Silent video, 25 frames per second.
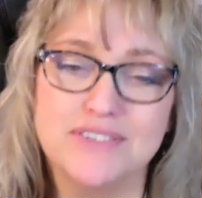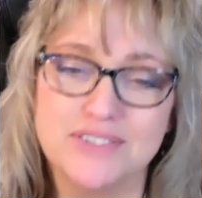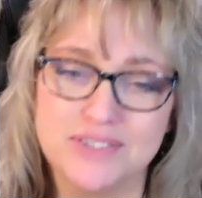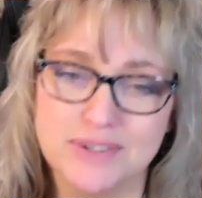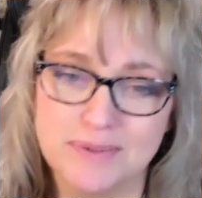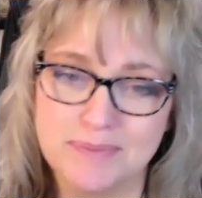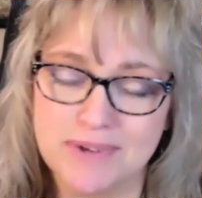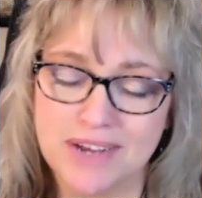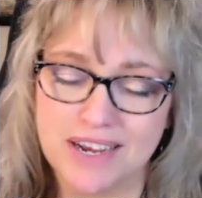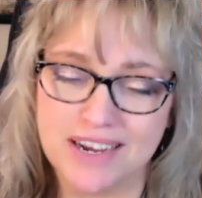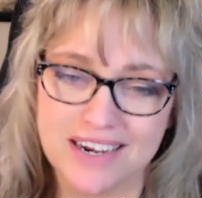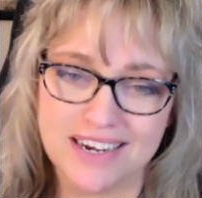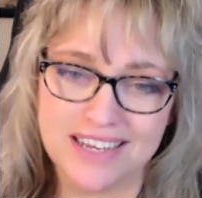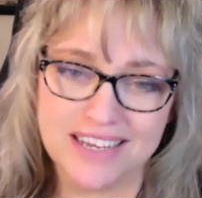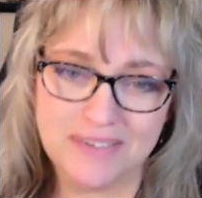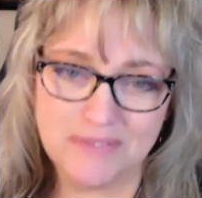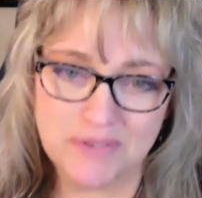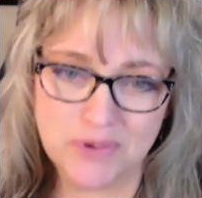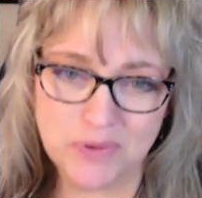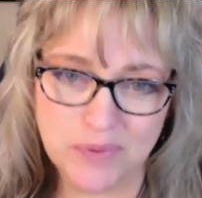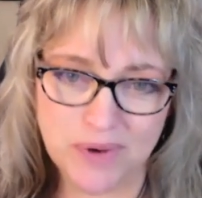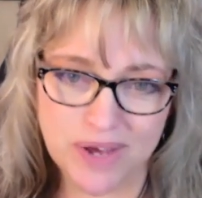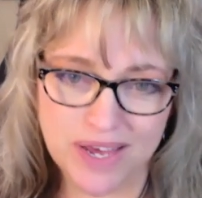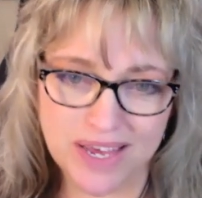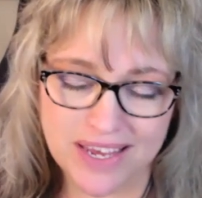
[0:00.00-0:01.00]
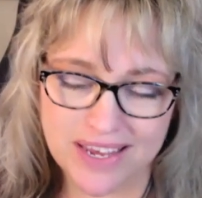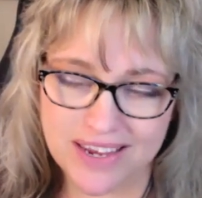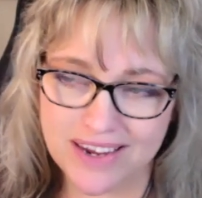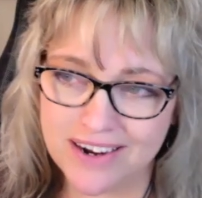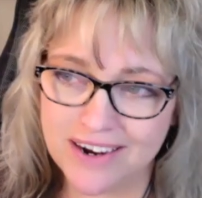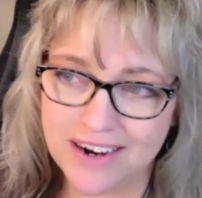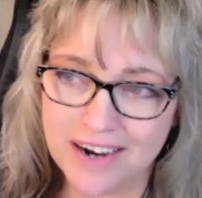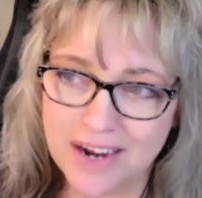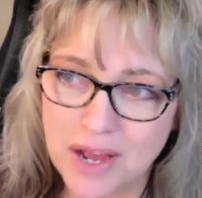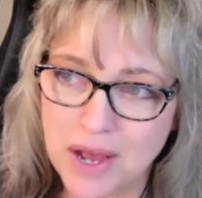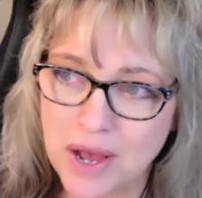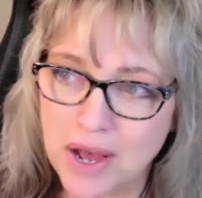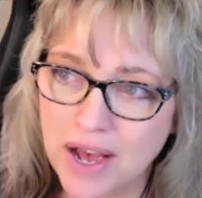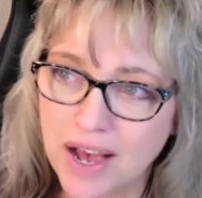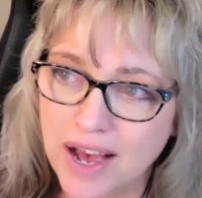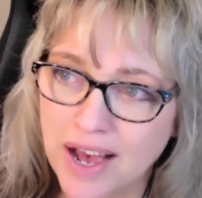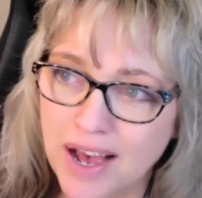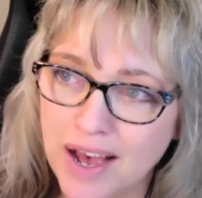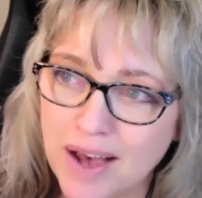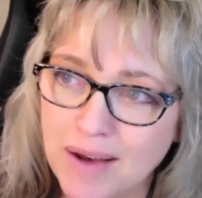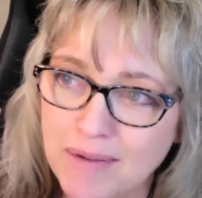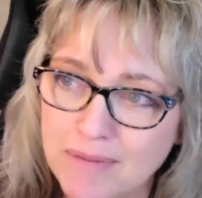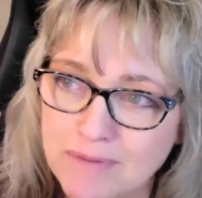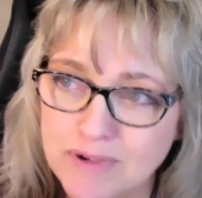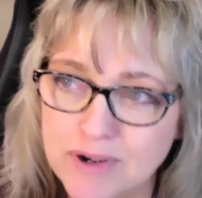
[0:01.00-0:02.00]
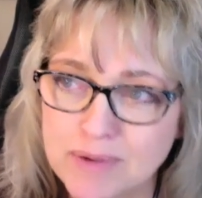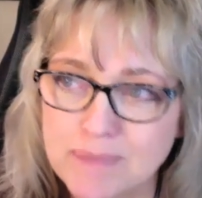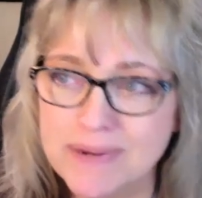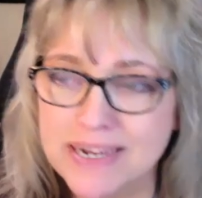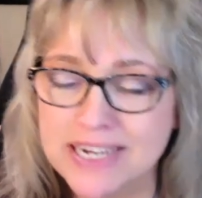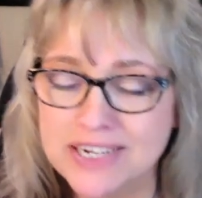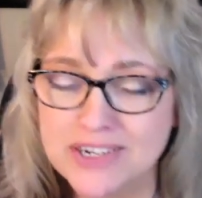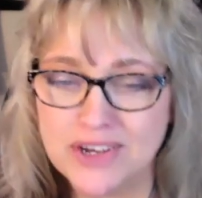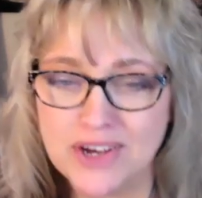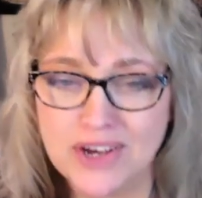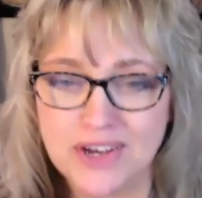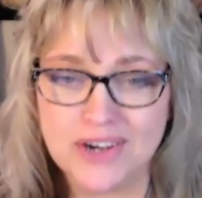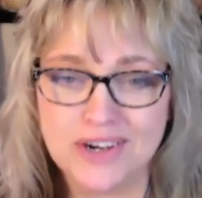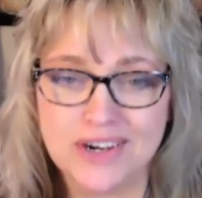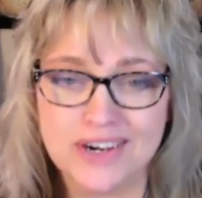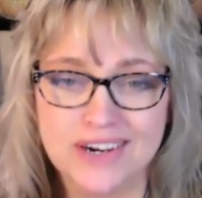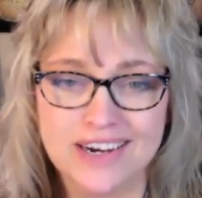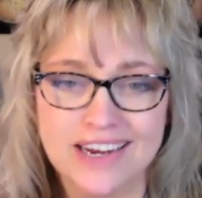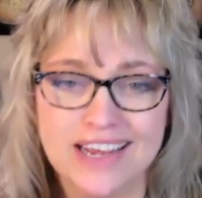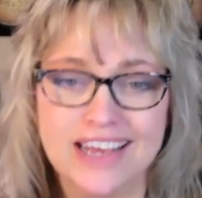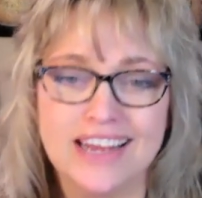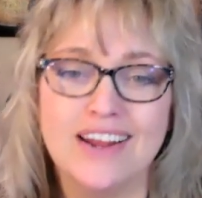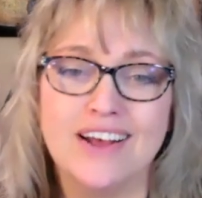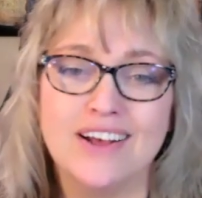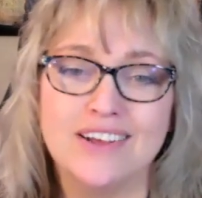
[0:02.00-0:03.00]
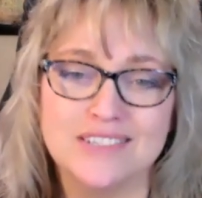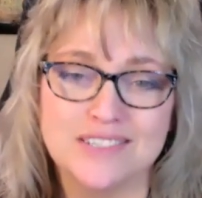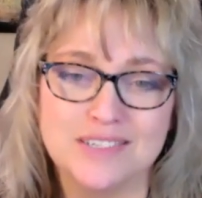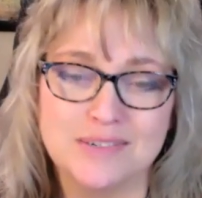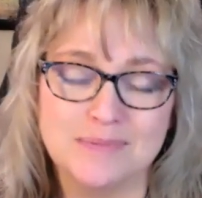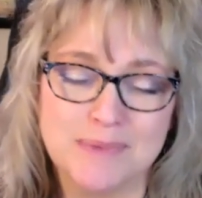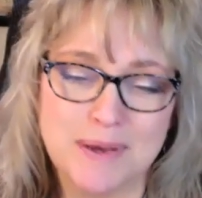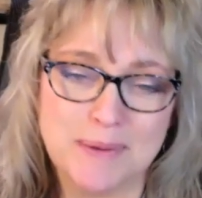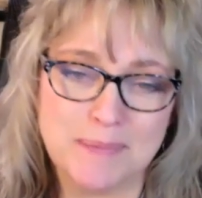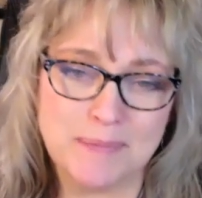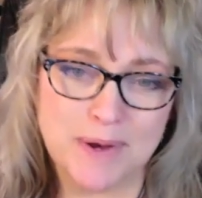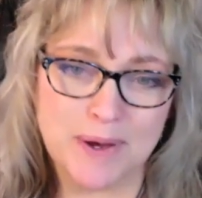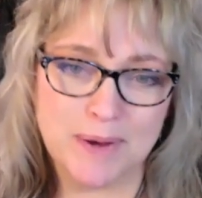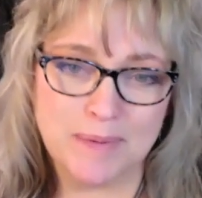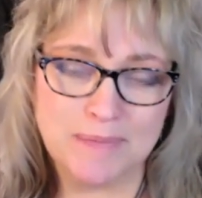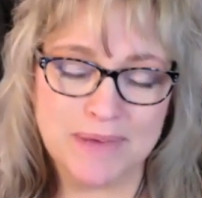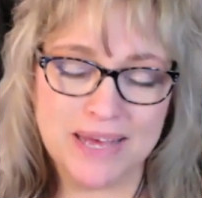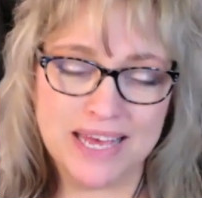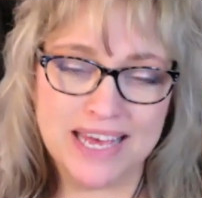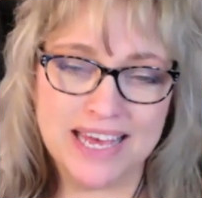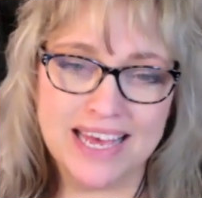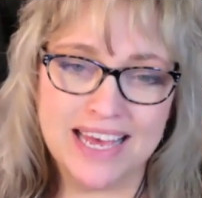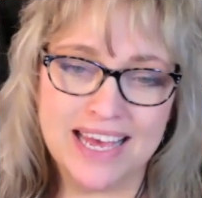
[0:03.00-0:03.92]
So I'm not going to give it away here um, for my daughter and also my mom.